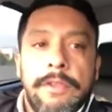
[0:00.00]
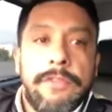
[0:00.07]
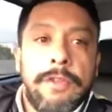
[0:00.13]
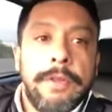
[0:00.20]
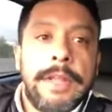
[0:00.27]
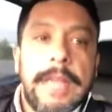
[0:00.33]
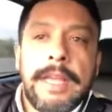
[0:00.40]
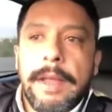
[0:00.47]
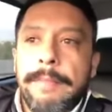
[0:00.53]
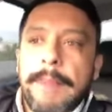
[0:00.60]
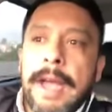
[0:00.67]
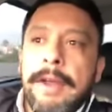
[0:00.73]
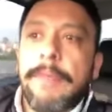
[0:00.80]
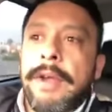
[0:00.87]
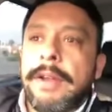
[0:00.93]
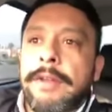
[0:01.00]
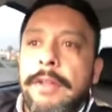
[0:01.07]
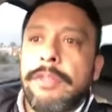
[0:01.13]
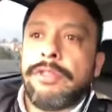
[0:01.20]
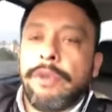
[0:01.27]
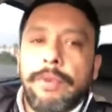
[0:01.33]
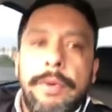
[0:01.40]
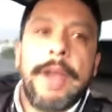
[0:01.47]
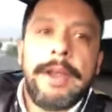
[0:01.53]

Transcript: so they can migrate through